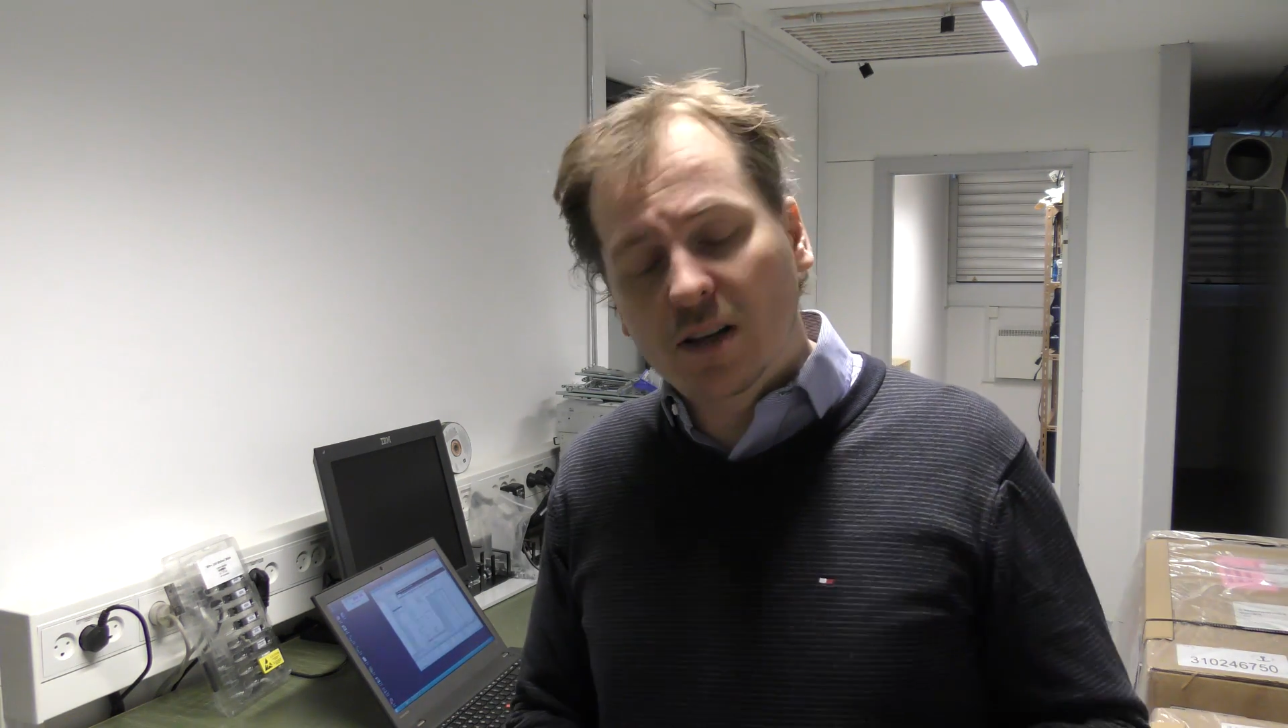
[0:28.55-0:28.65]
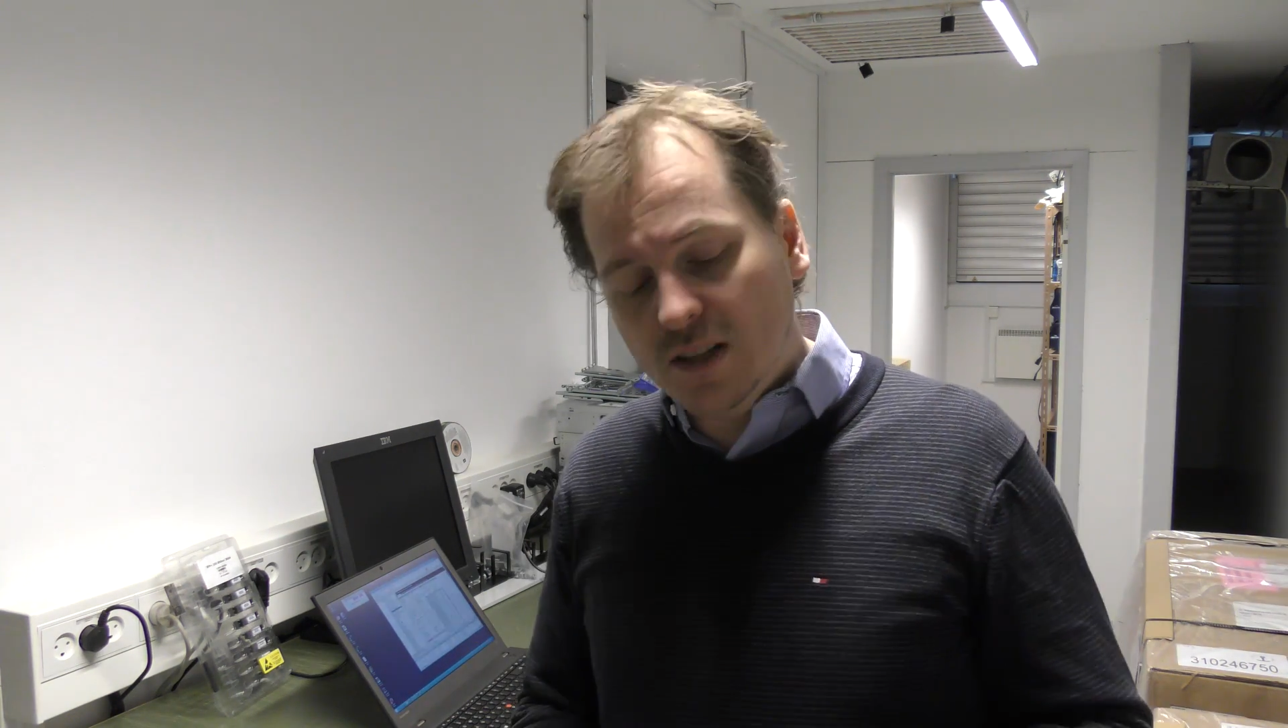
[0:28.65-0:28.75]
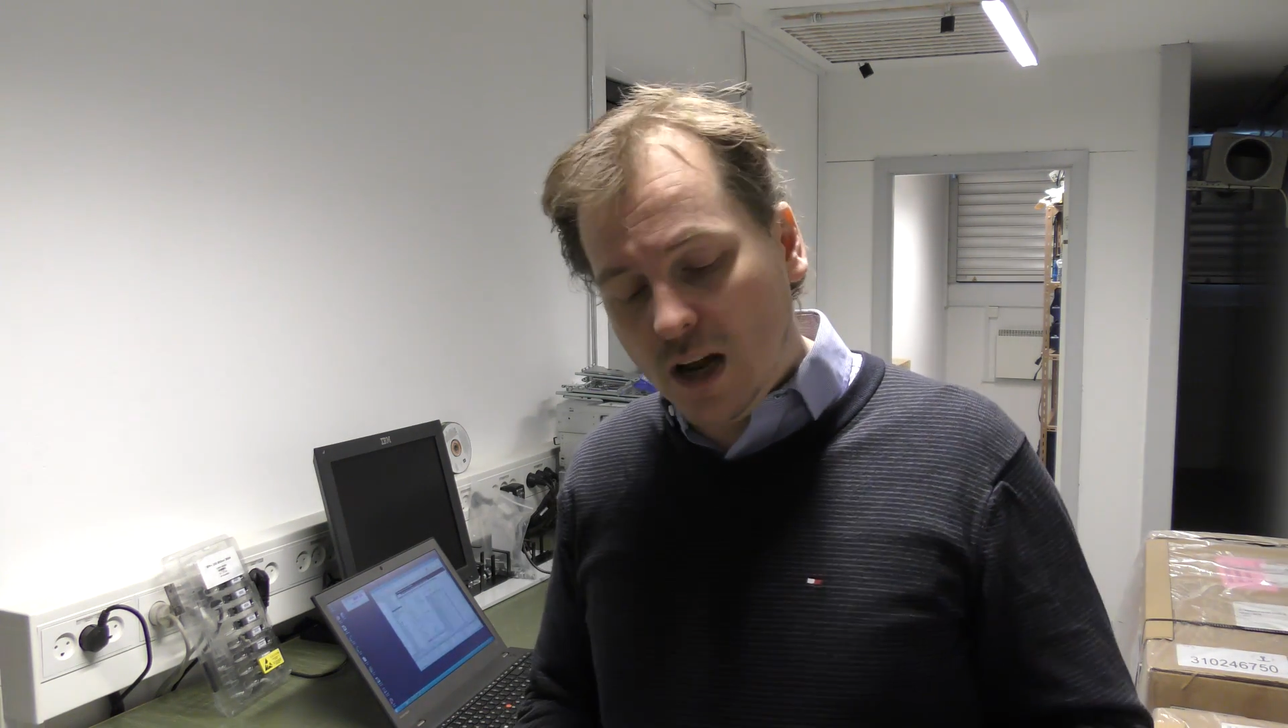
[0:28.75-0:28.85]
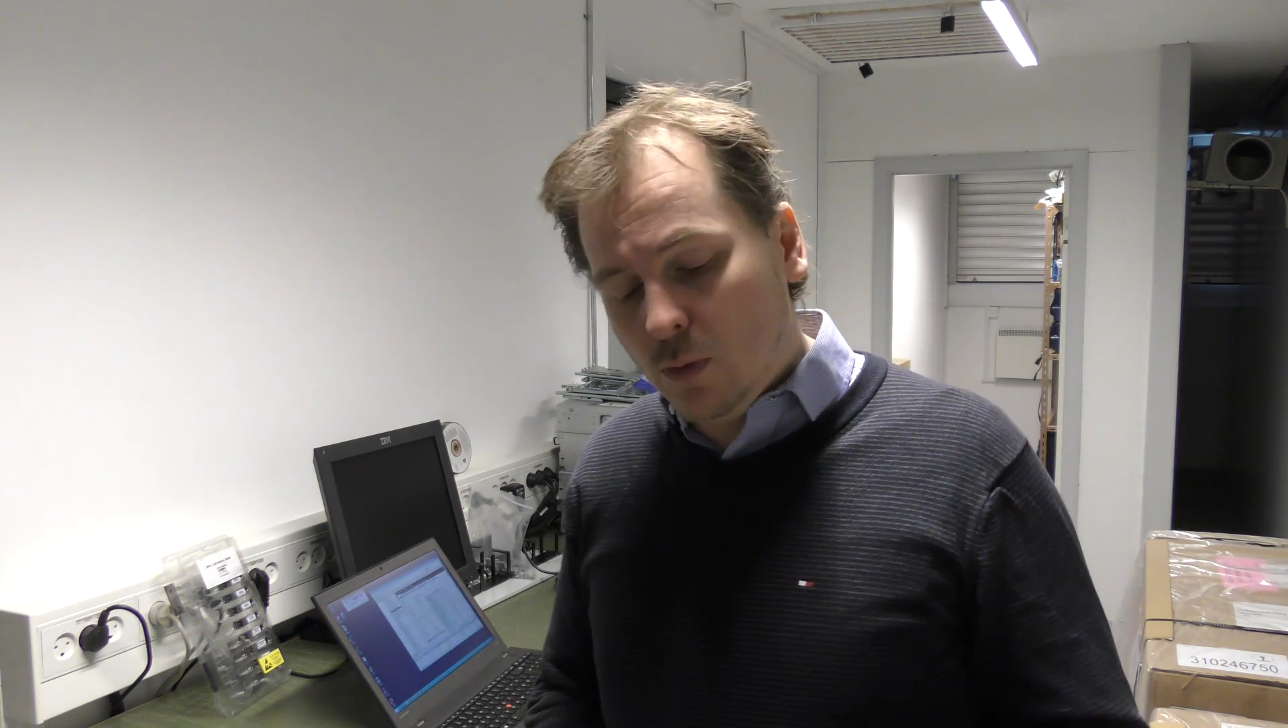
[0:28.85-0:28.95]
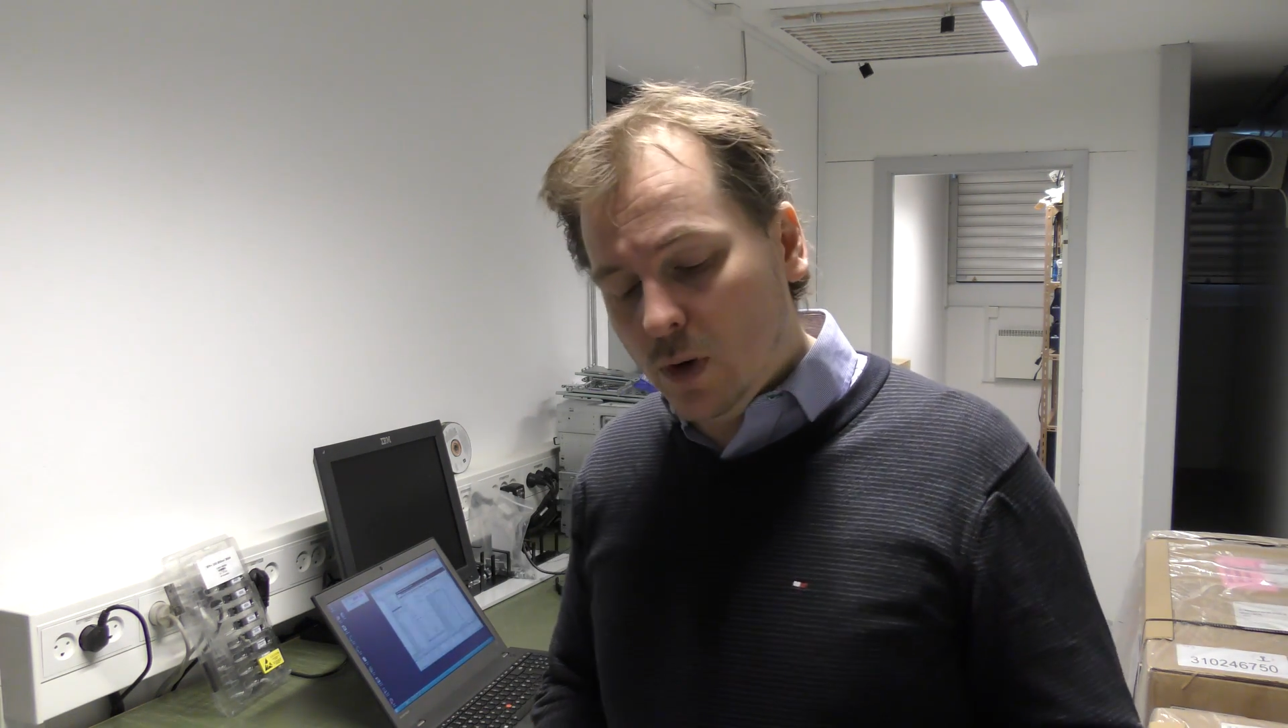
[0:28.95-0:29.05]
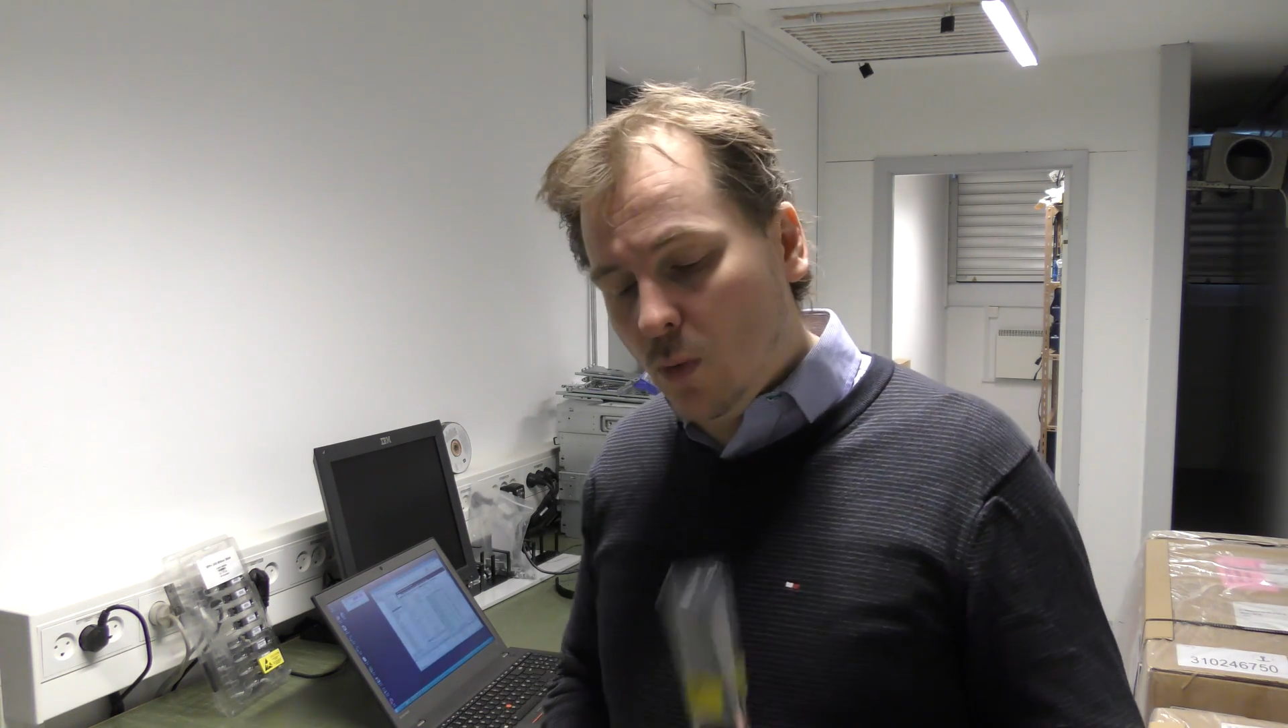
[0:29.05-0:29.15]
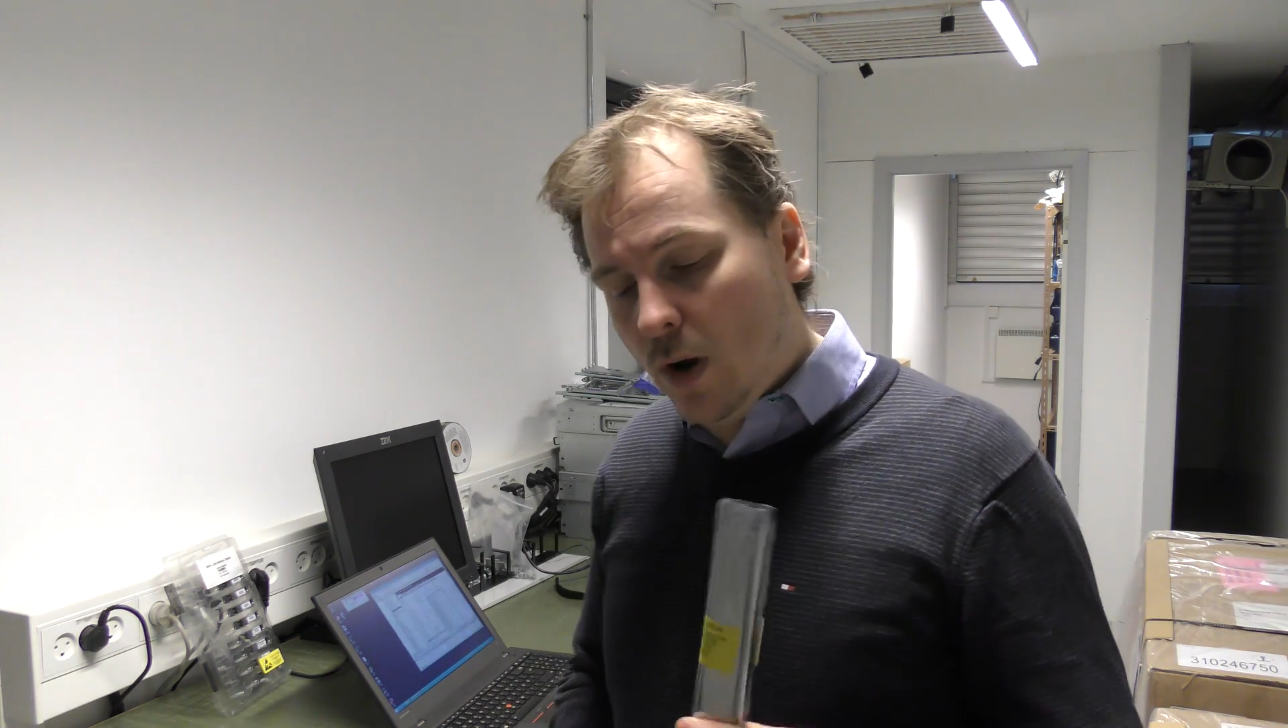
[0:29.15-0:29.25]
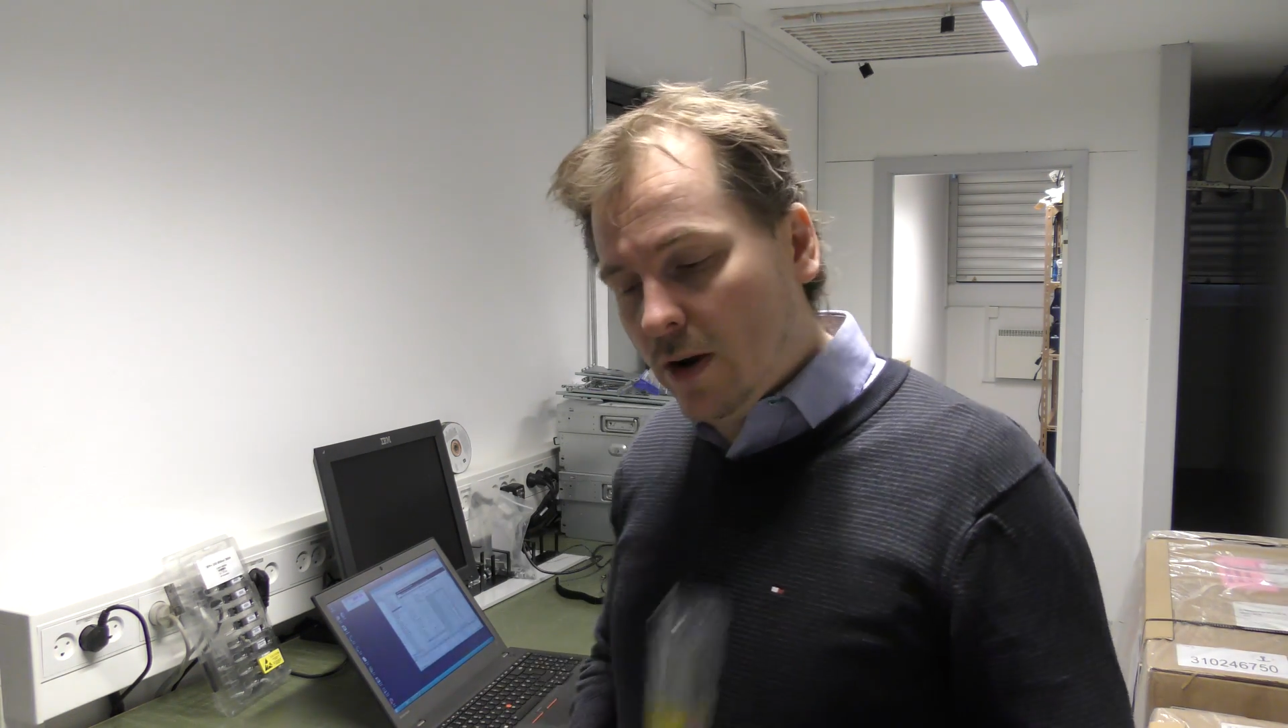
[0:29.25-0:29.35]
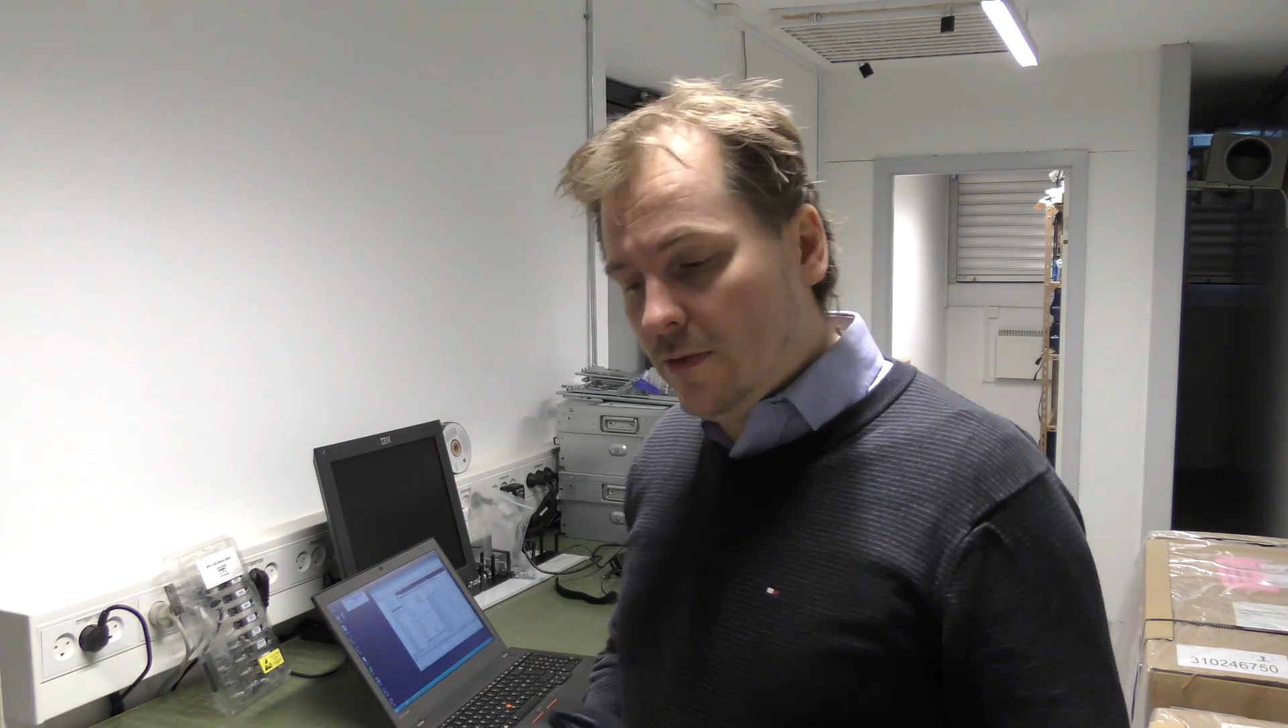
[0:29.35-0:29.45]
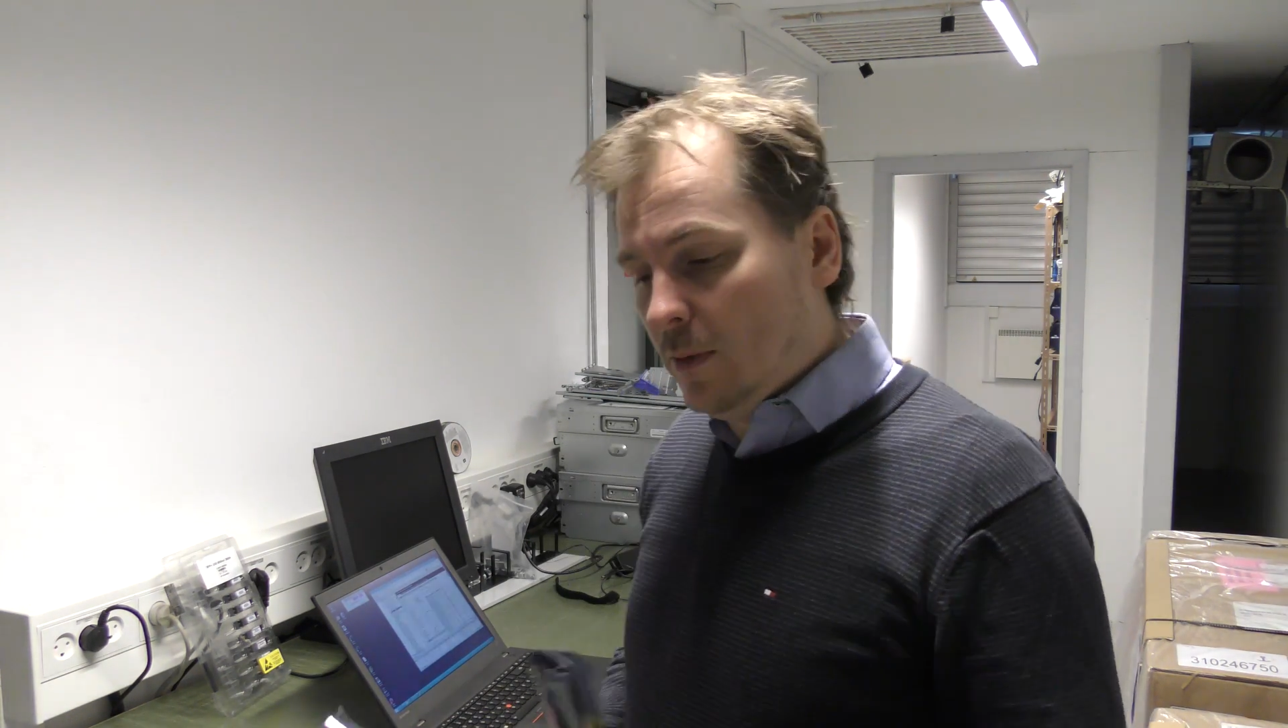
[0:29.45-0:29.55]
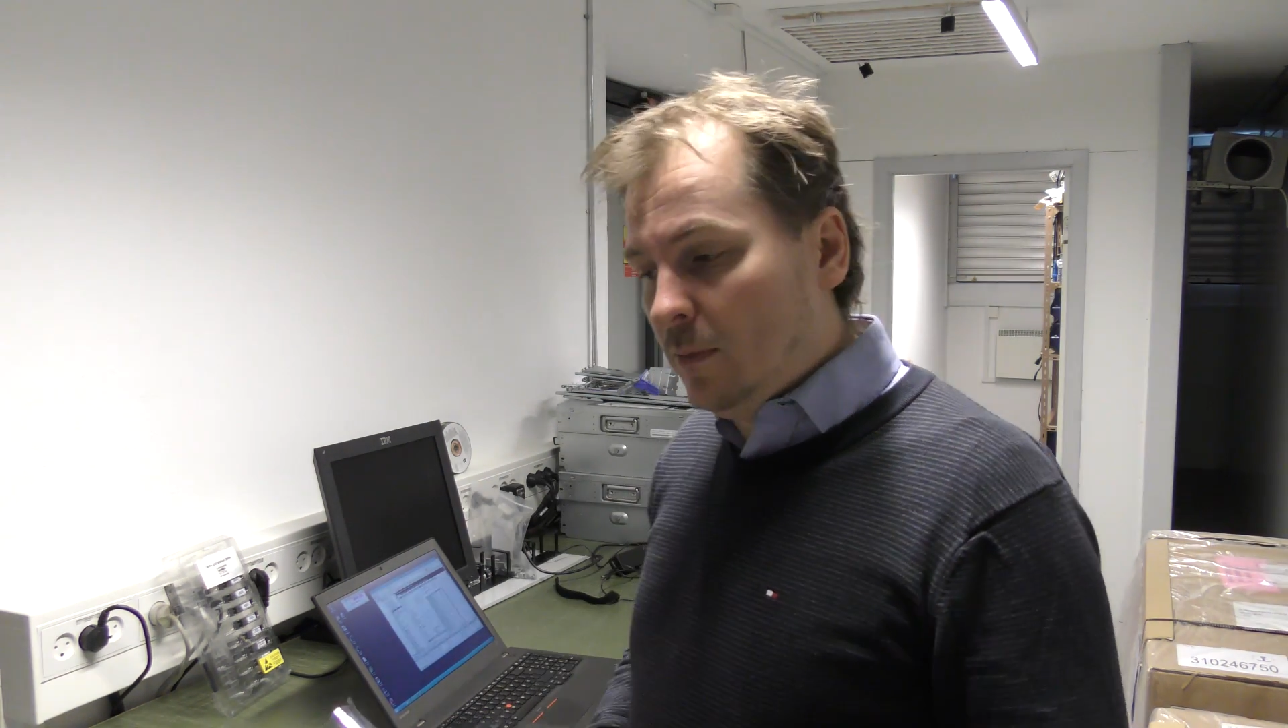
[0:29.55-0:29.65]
start with one of them